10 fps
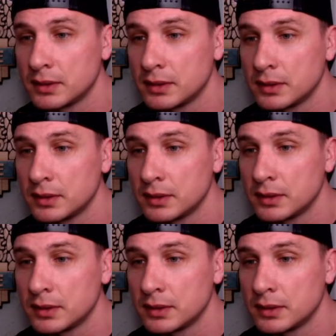I used
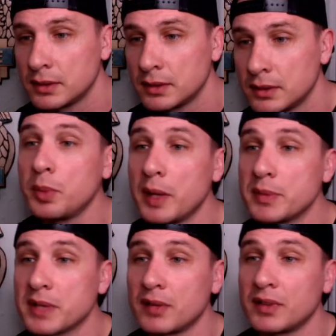to make batu
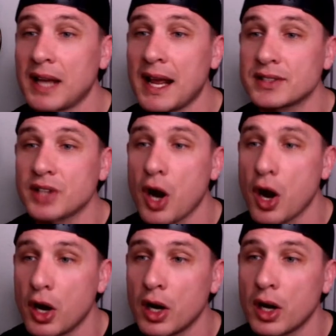pipes out of glass
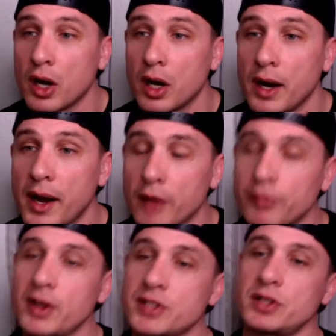car air
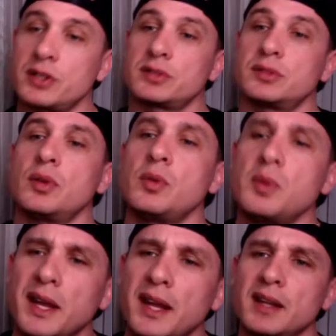fresheners. No
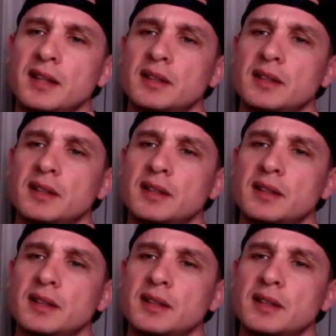way.